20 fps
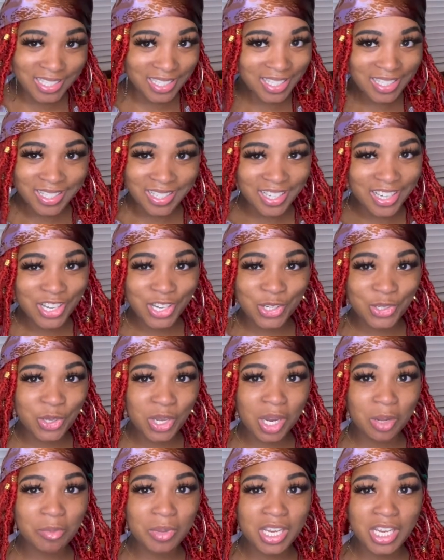You know
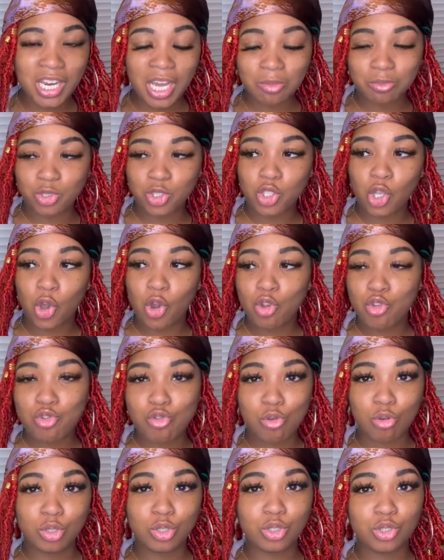what I mean? I'm so
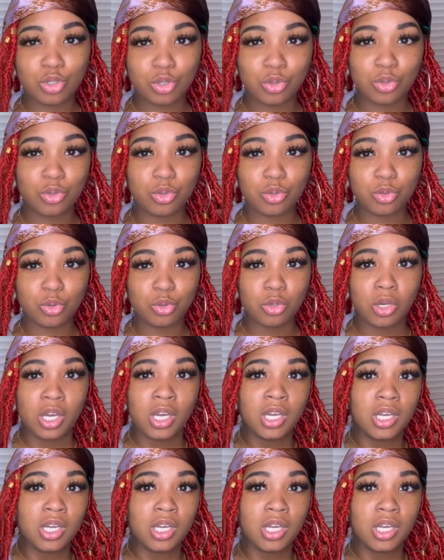used to